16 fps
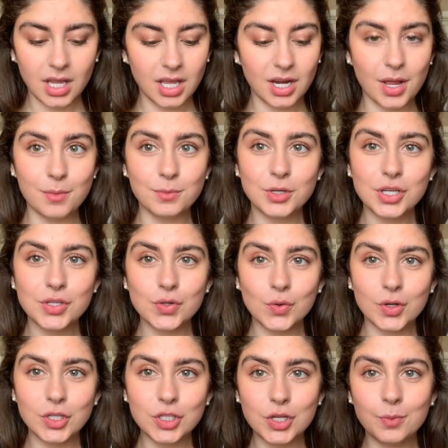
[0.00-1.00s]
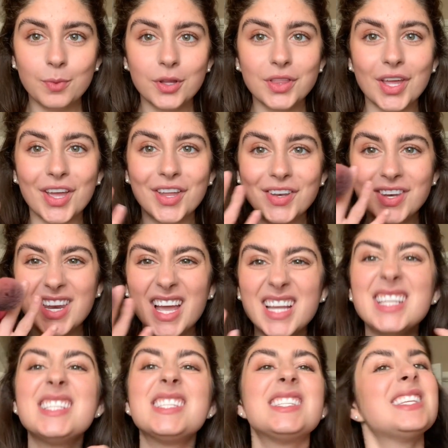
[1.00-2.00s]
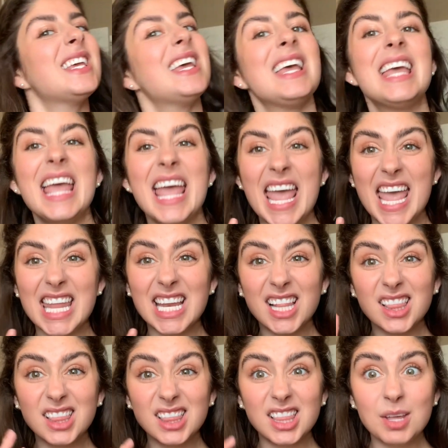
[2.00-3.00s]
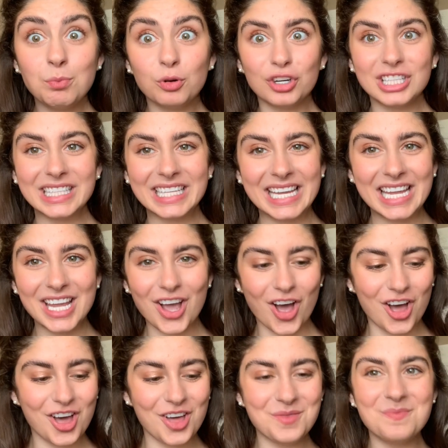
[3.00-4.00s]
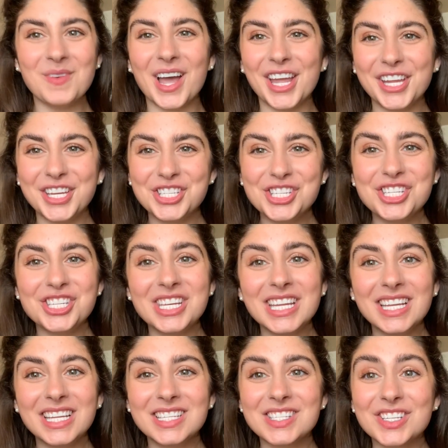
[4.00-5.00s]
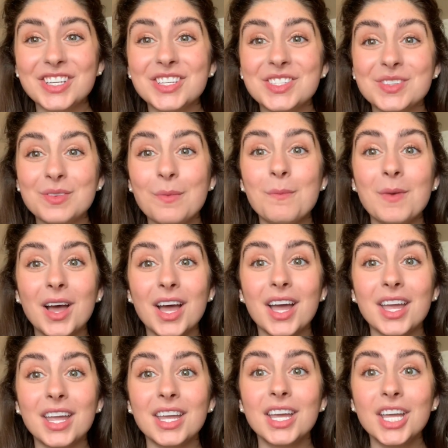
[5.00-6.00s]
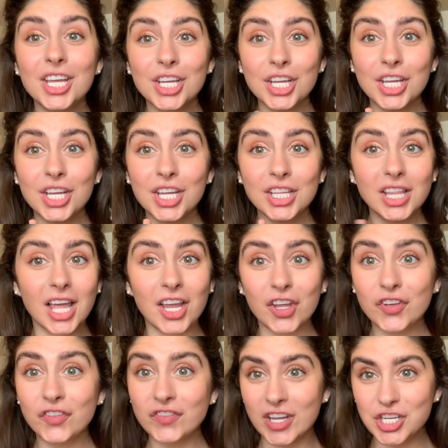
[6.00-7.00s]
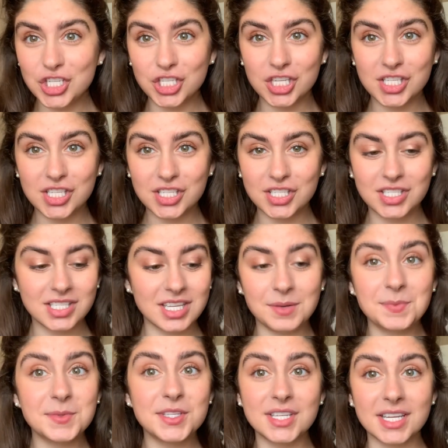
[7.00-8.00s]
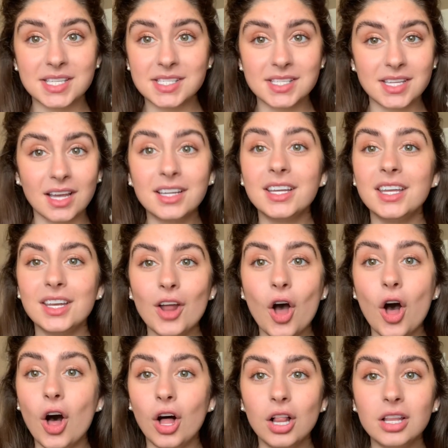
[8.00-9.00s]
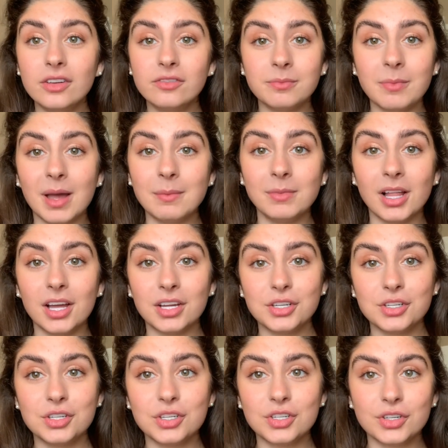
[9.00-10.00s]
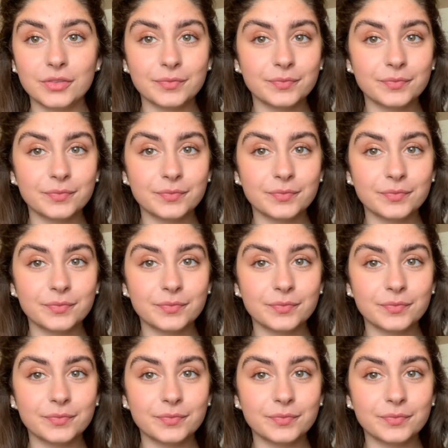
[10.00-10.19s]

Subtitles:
I'm just going to put that nice and liberally on my cheeks because my face just seems to suck in all of my blush.